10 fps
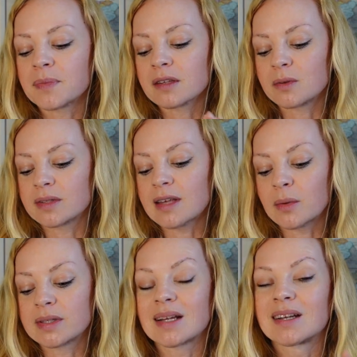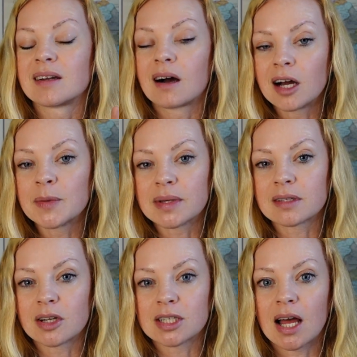So instead we stayed in an Ibis
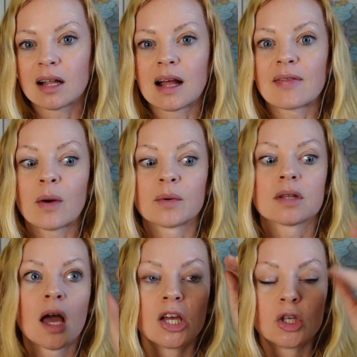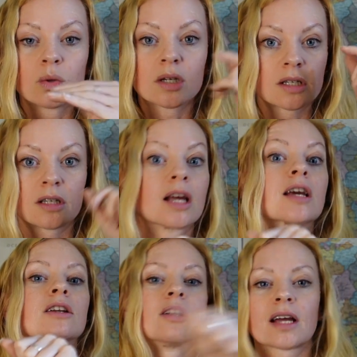hotel, and that was, you could
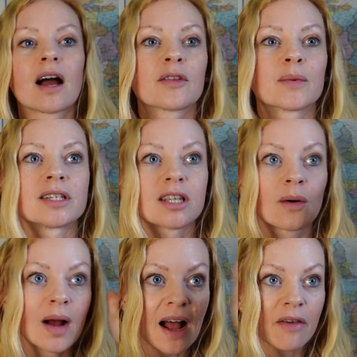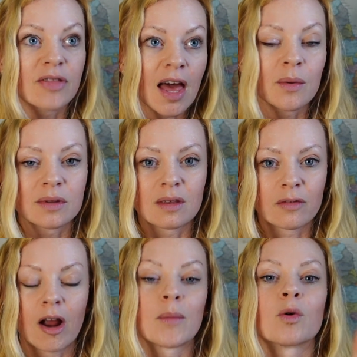like look out the window and there was the
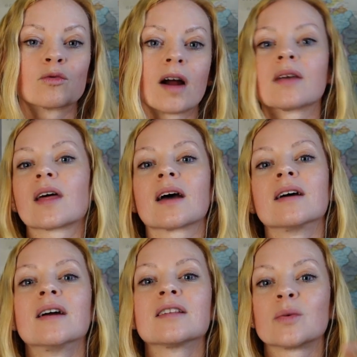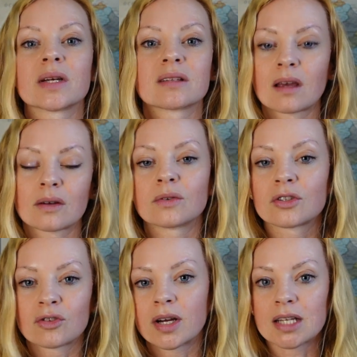ferry port right there. So we could cycle
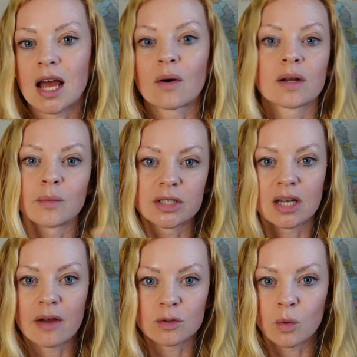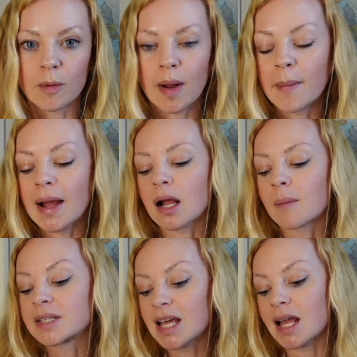straight out and we didn't have to worry about packing up
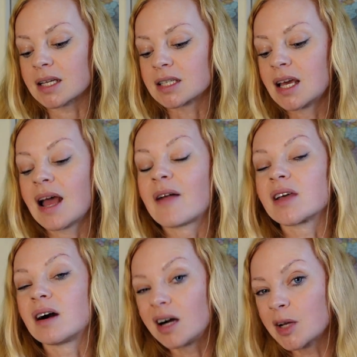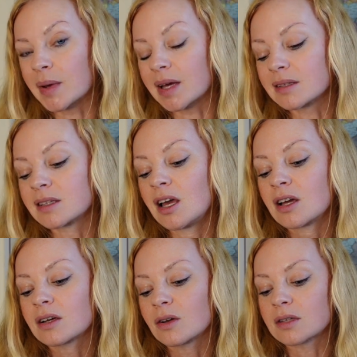a tent. And the Ibis
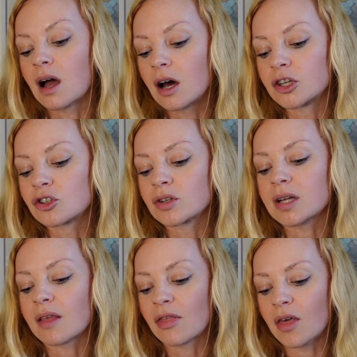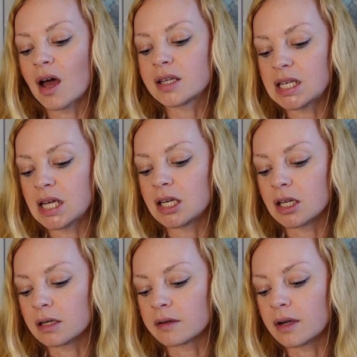cost 113
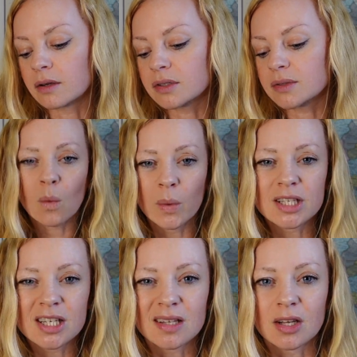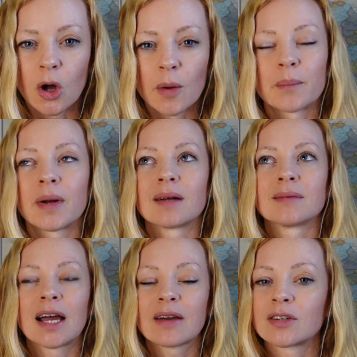euros, which is a lot, but
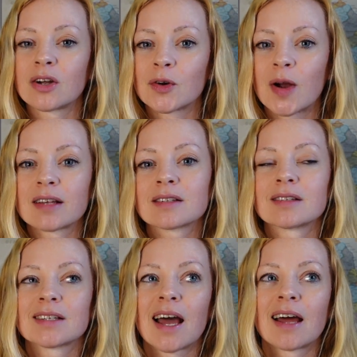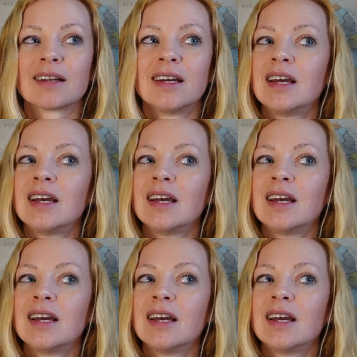I have no regrets because again,